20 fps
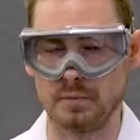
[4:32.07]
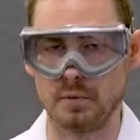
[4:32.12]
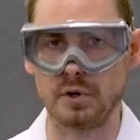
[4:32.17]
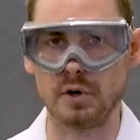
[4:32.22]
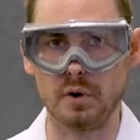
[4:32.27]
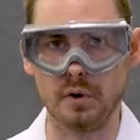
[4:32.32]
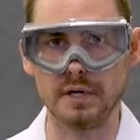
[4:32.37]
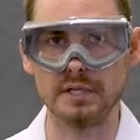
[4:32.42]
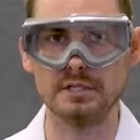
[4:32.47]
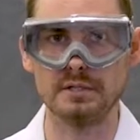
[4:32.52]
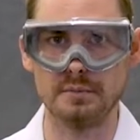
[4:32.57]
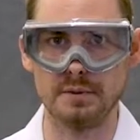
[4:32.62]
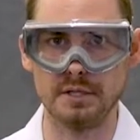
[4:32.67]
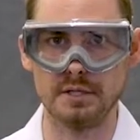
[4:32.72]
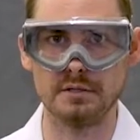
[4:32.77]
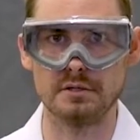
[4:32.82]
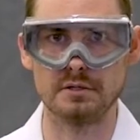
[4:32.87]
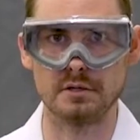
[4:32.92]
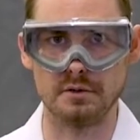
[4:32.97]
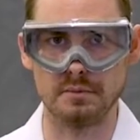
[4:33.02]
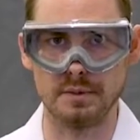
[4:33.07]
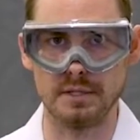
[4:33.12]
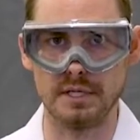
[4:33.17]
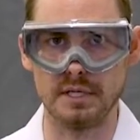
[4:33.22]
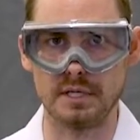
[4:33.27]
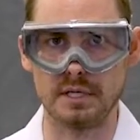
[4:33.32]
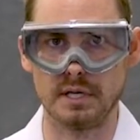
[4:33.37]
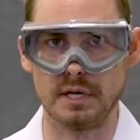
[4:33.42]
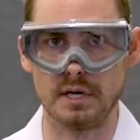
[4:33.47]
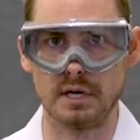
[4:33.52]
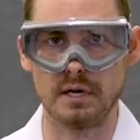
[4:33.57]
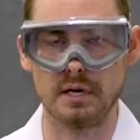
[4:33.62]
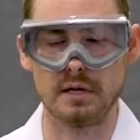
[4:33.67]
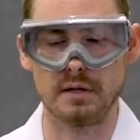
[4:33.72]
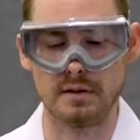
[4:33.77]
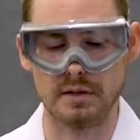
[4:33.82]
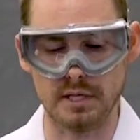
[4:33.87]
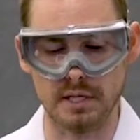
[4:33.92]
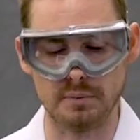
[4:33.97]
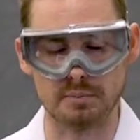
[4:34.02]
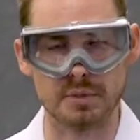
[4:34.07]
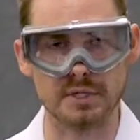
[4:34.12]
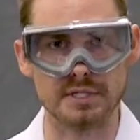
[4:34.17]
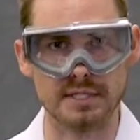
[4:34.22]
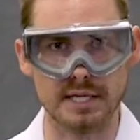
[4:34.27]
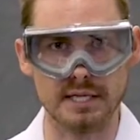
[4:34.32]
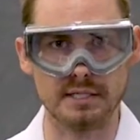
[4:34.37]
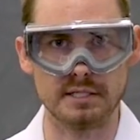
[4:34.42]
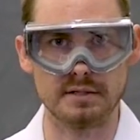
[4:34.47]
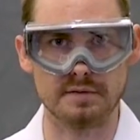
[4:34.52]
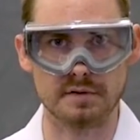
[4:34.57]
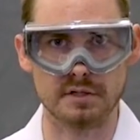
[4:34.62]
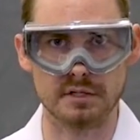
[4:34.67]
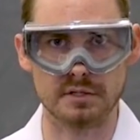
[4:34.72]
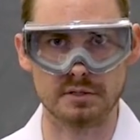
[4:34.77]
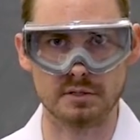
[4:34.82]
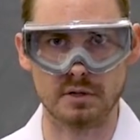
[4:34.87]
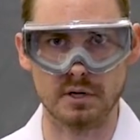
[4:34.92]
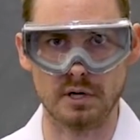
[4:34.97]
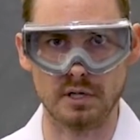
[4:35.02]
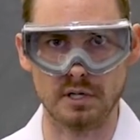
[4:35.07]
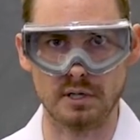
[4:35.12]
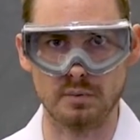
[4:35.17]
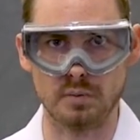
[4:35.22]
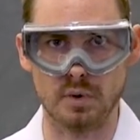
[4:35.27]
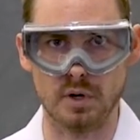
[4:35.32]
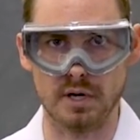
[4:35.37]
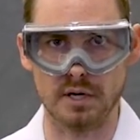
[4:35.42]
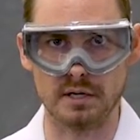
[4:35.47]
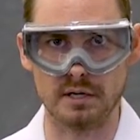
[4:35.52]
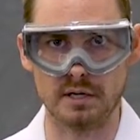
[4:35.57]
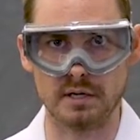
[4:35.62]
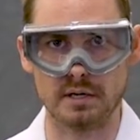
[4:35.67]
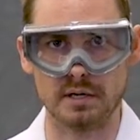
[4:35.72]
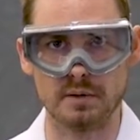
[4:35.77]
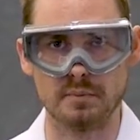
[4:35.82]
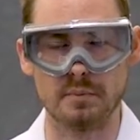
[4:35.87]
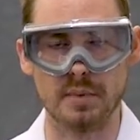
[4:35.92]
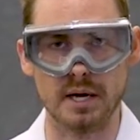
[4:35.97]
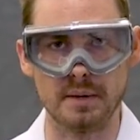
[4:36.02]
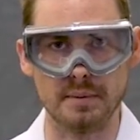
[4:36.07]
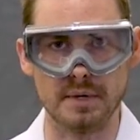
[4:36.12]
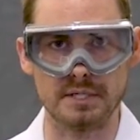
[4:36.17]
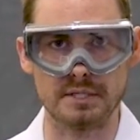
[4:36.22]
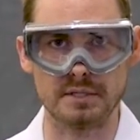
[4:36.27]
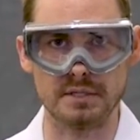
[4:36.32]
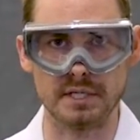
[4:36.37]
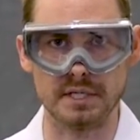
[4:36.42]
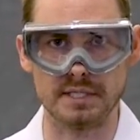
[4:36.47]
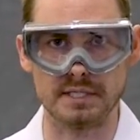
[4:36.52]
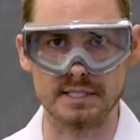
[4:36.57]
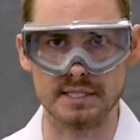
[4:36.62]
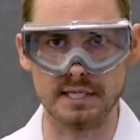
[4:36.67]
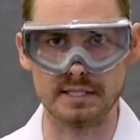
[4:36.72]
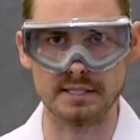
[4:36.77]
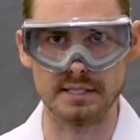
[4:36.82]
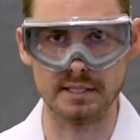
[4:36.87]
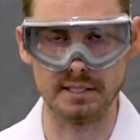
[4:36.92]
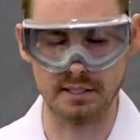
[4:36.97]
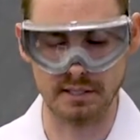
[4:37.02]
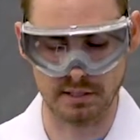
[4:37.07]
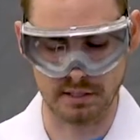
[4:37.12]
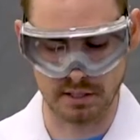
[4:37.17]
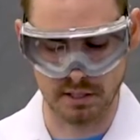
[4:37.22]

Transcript: We're going to be determining the percentage of glycerol in water by measuring its density.